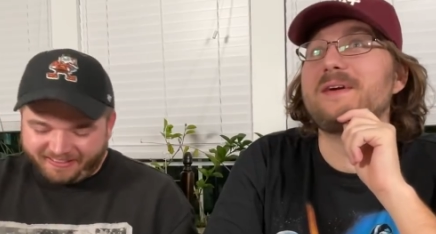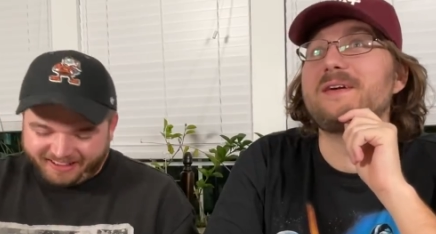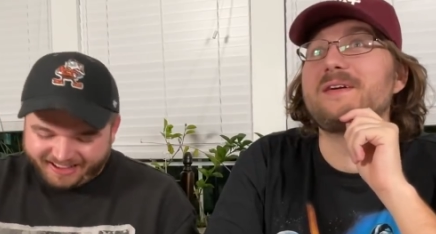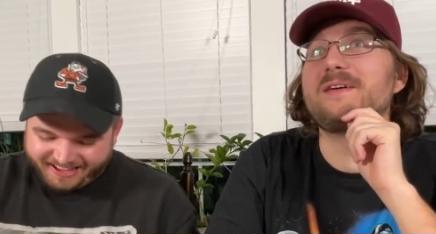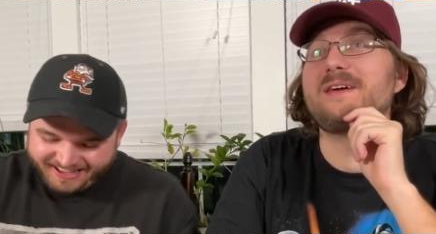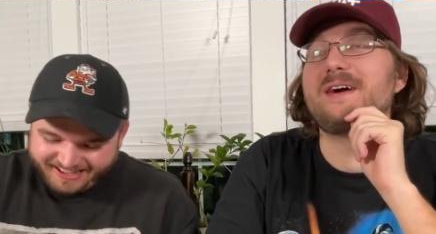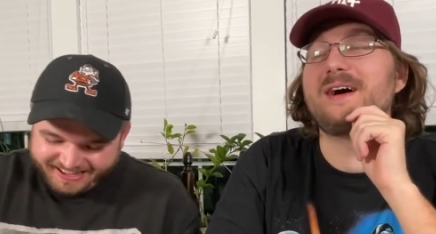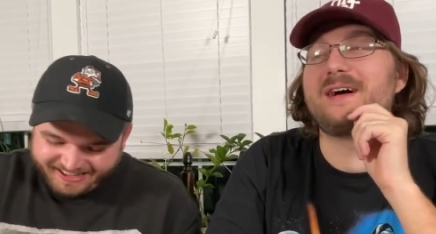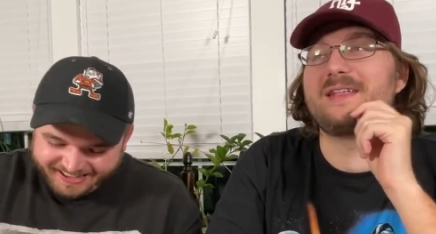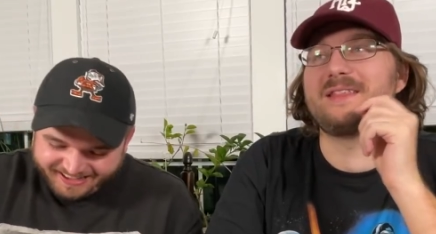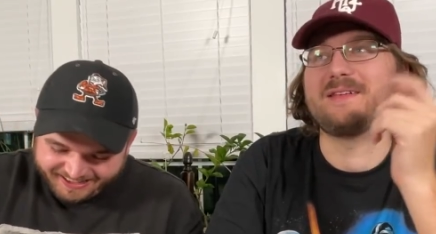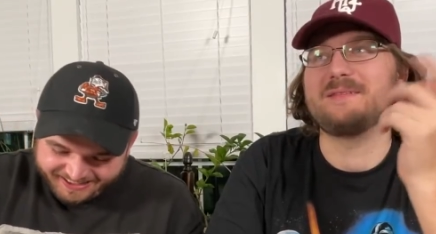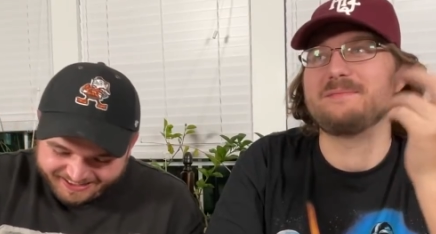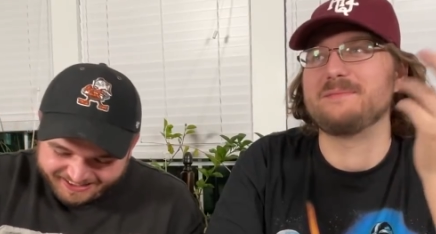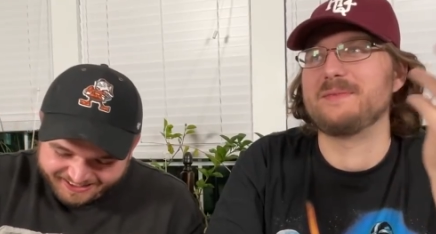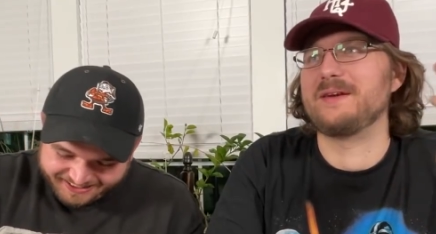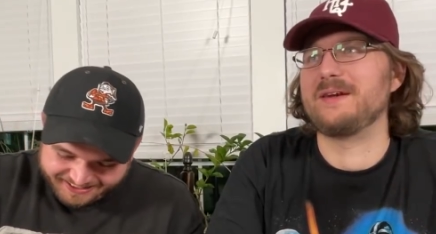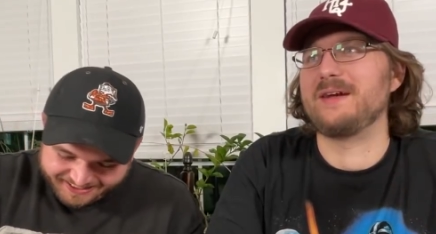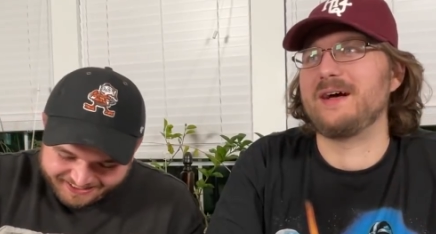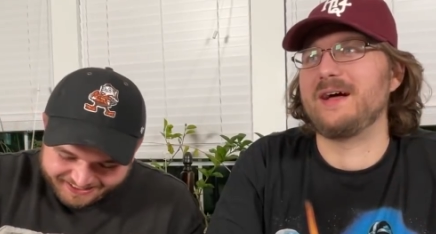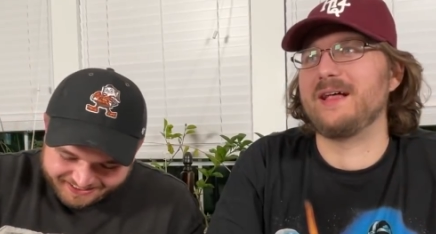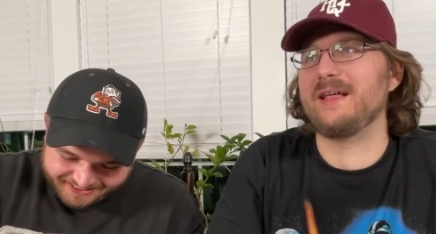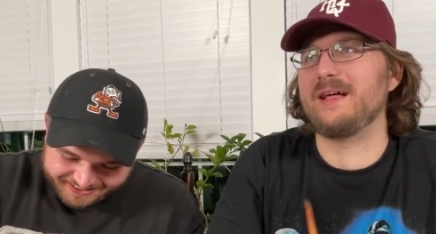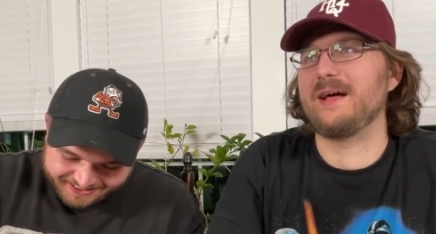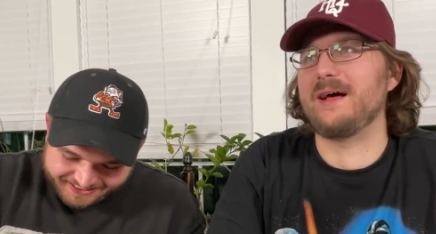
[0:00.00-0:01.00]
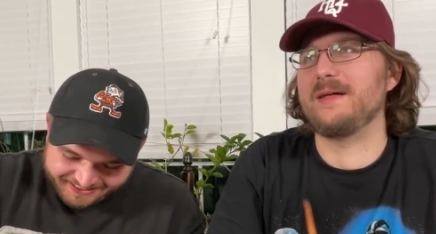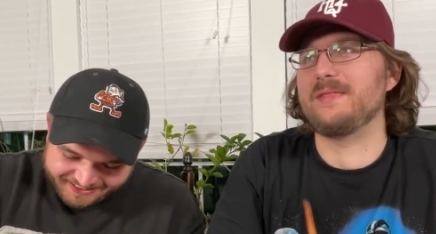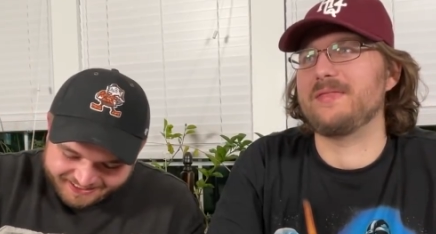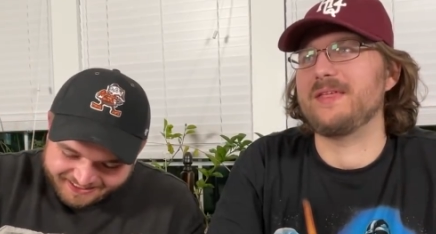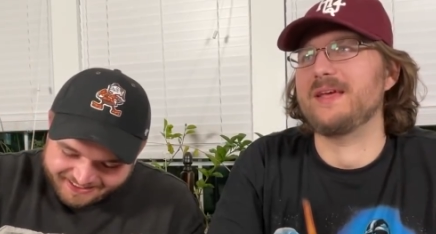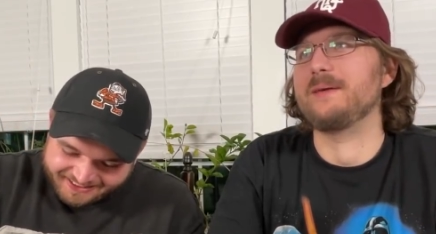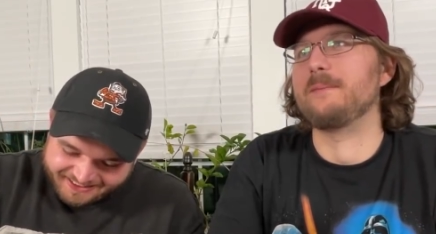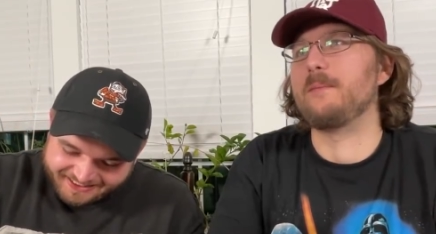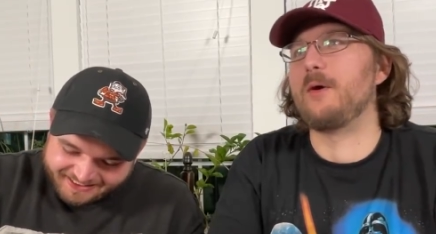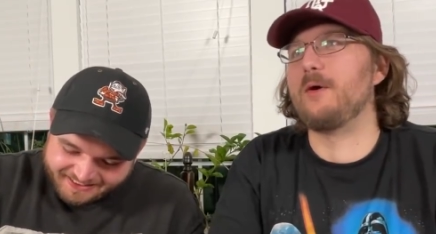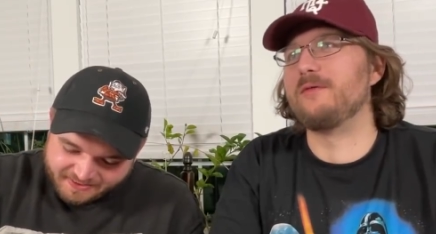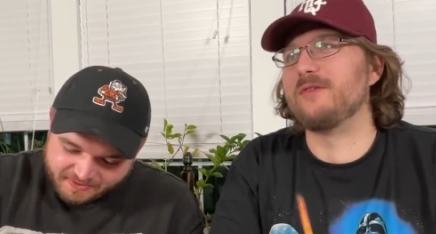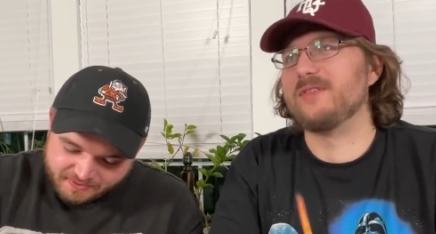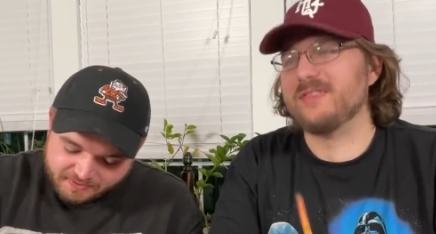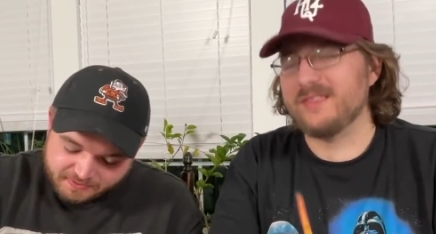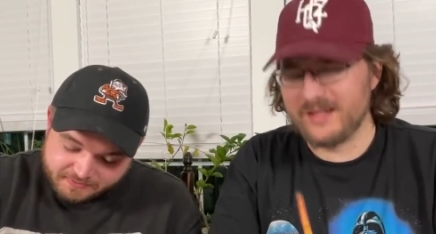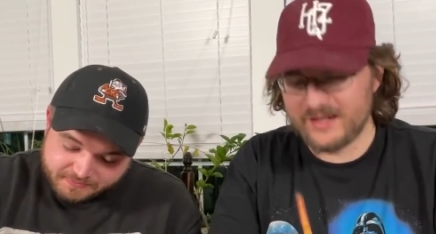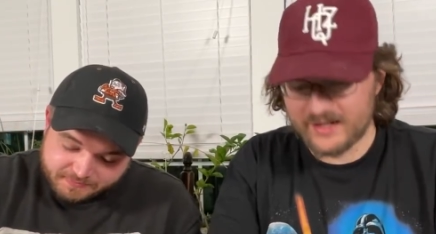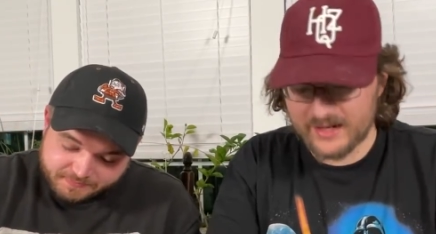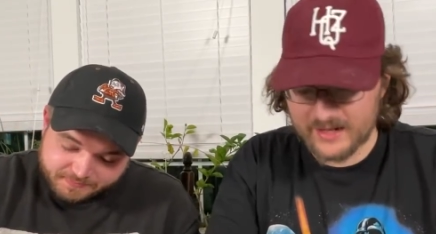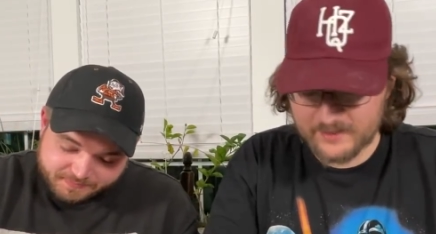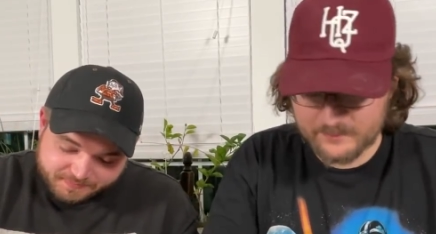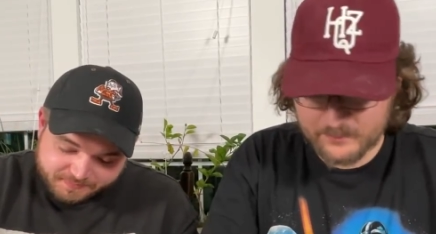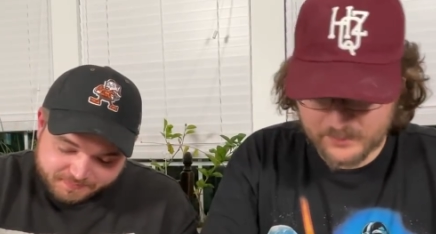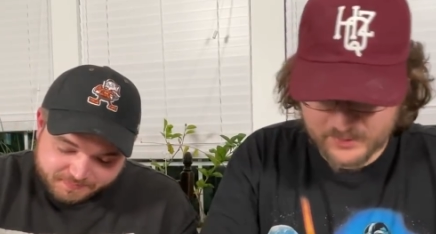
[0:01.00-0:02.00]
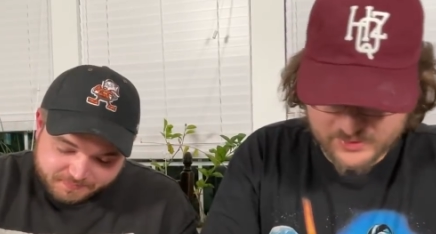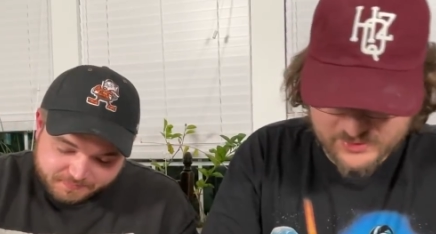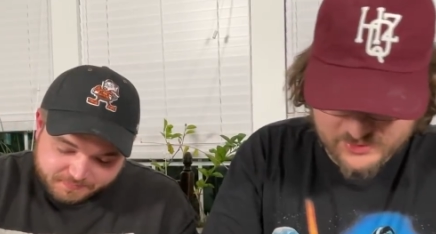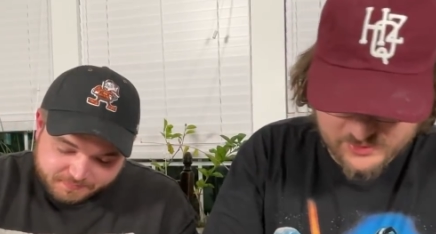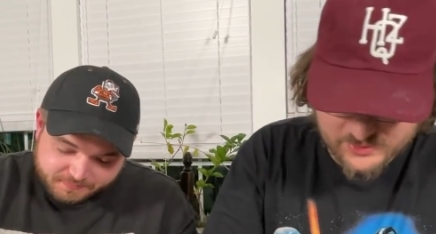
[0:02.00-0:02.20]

Speaker 1: Meryl I think Meryl. I, I think I'm overthinking it. I'm pretty